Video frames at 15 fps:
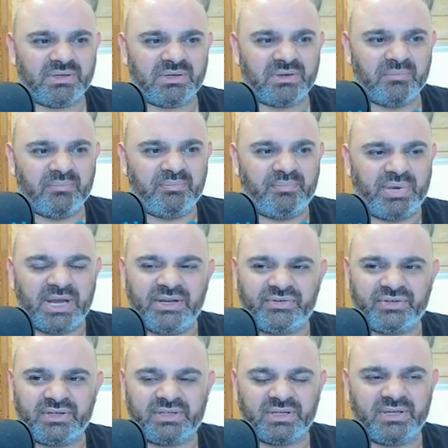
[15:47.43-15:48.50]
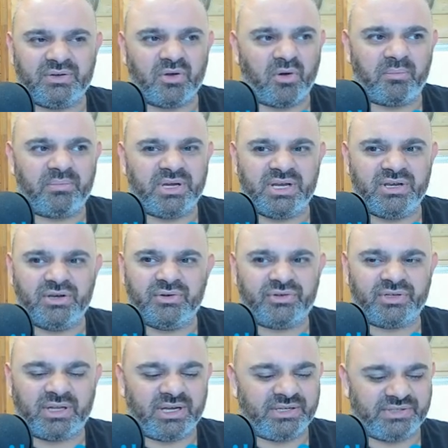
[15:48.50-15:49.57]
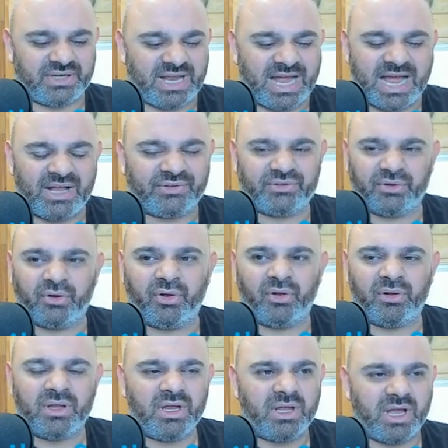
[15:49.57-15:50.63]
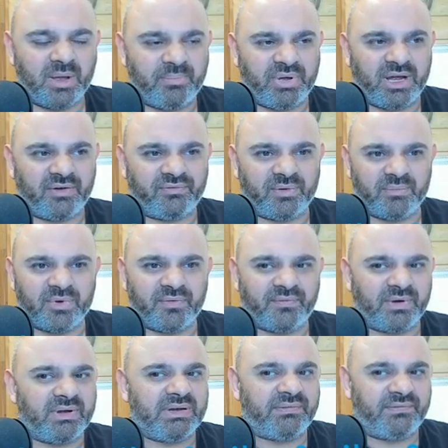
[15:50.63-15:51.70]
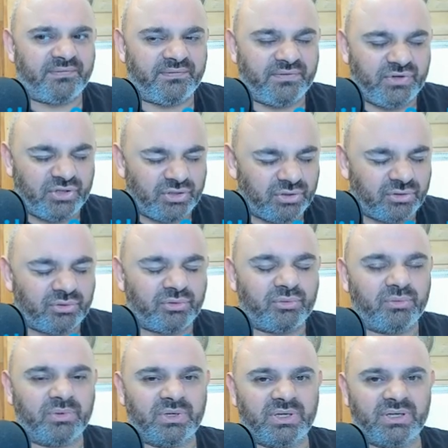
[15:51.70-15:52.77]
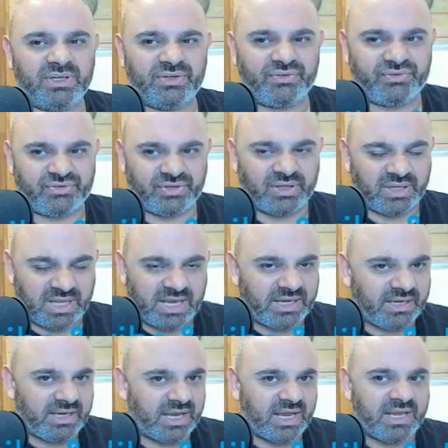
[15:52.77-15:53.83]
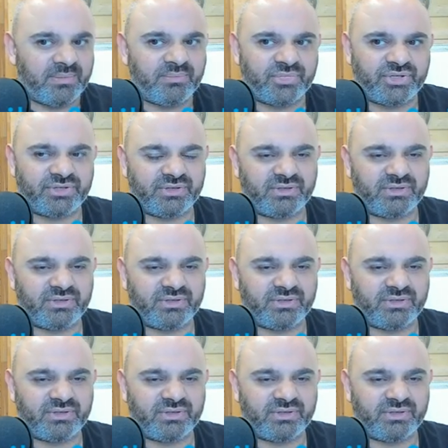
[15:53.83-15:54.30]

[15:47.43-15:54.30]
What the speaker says: basically not being utilized at all, apart from a very few select games.